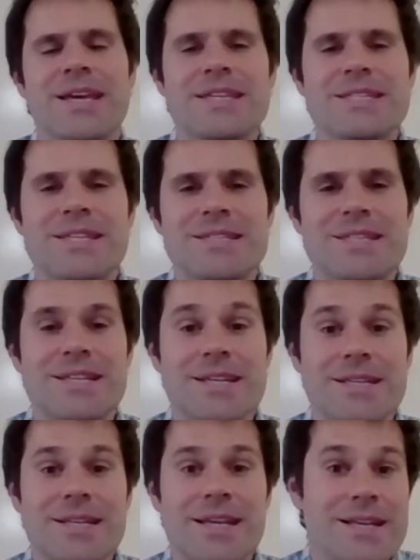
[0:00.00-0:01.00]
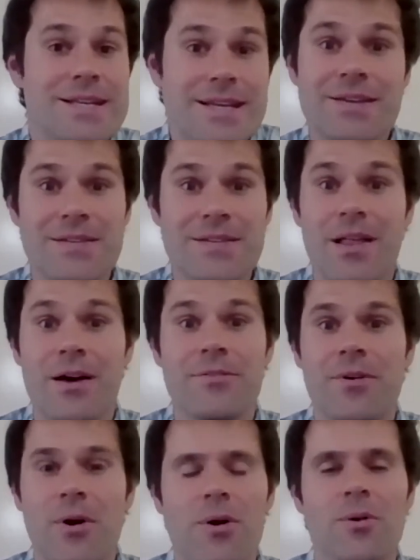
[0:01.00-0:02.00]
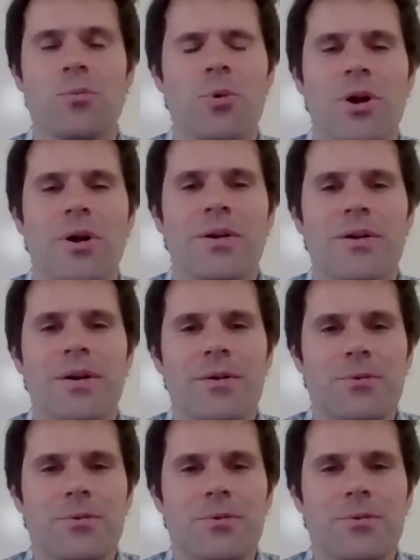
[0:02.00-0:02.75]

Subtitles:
is just that it entails a lot of hard work,